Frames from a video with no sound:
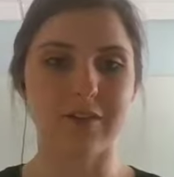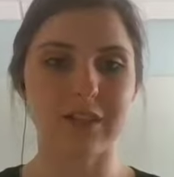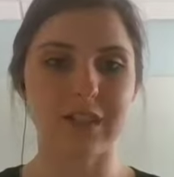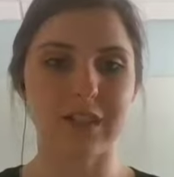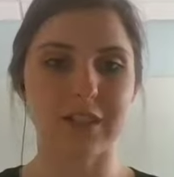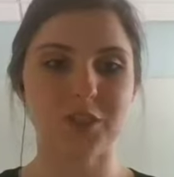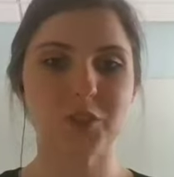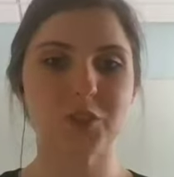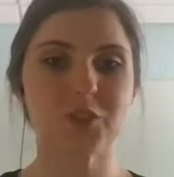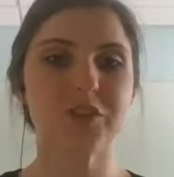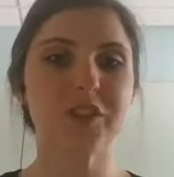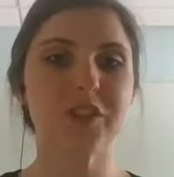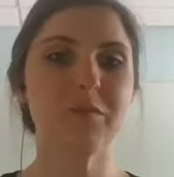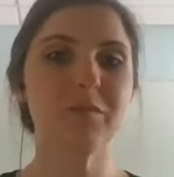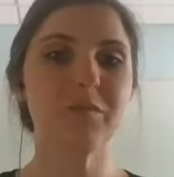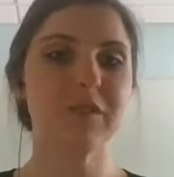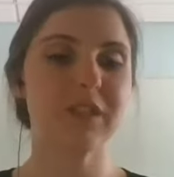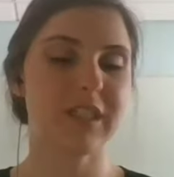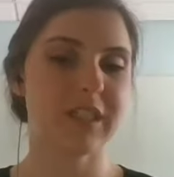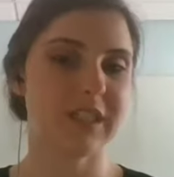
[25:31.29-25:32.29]

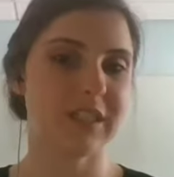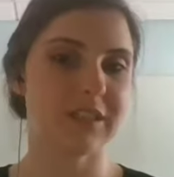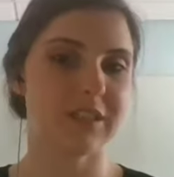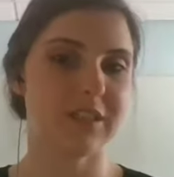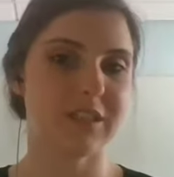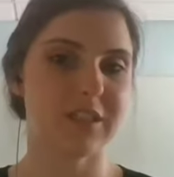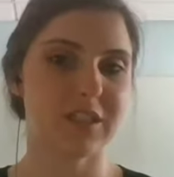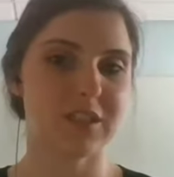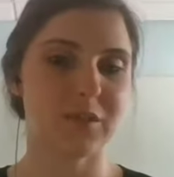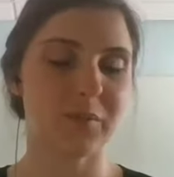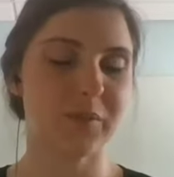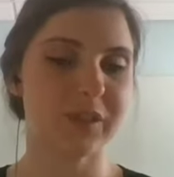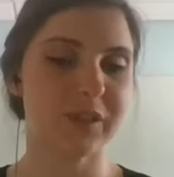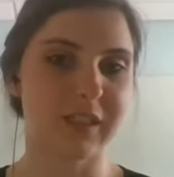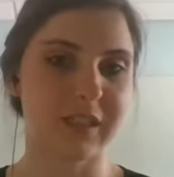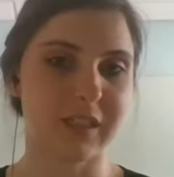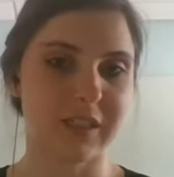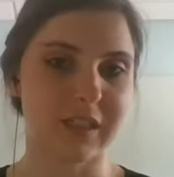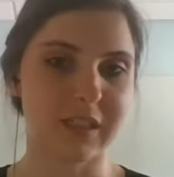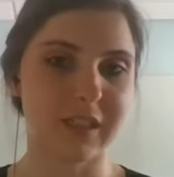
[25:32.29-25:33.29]
extremely
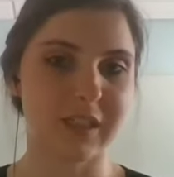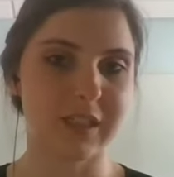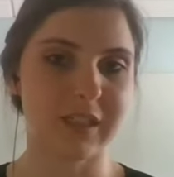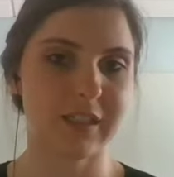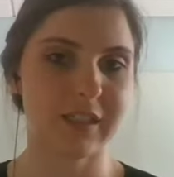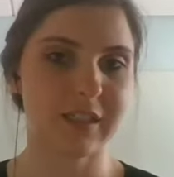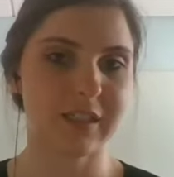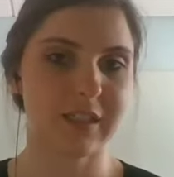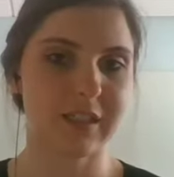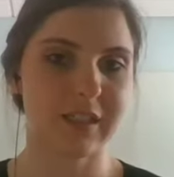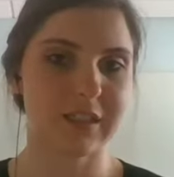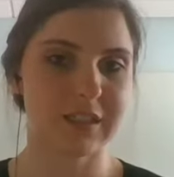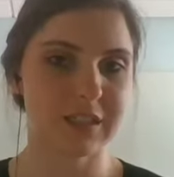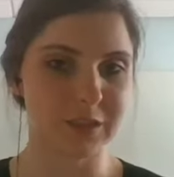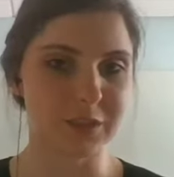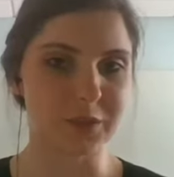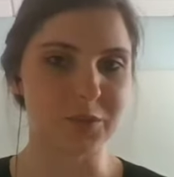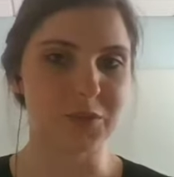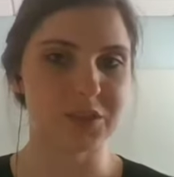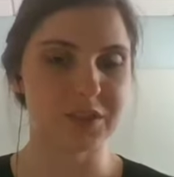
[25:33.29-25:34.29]
interdisciplinary
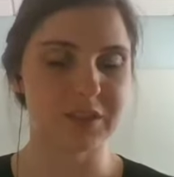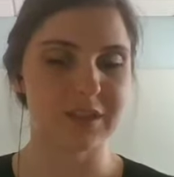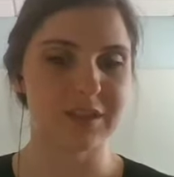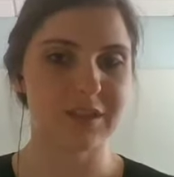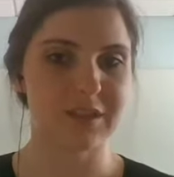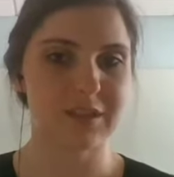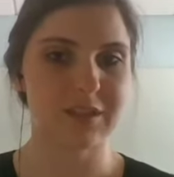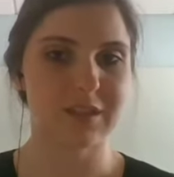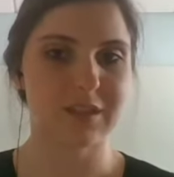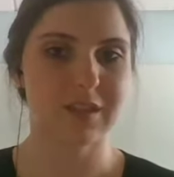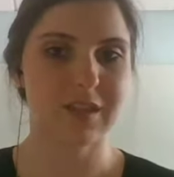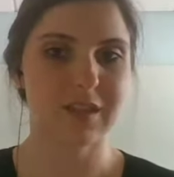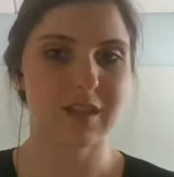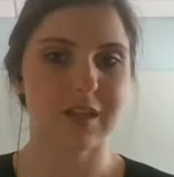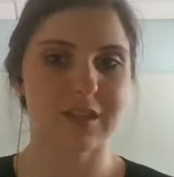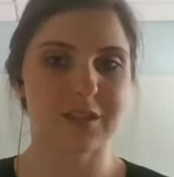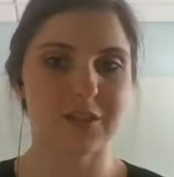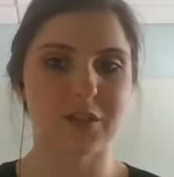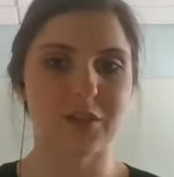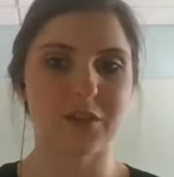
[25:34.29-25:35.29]
solutions.
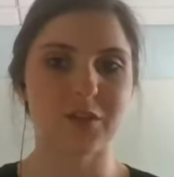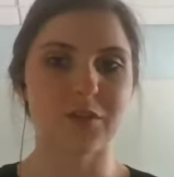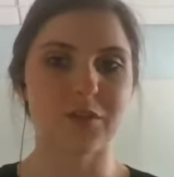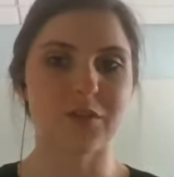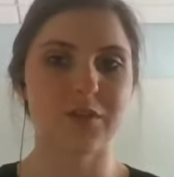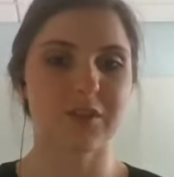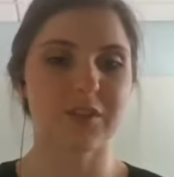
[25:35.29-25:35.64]
So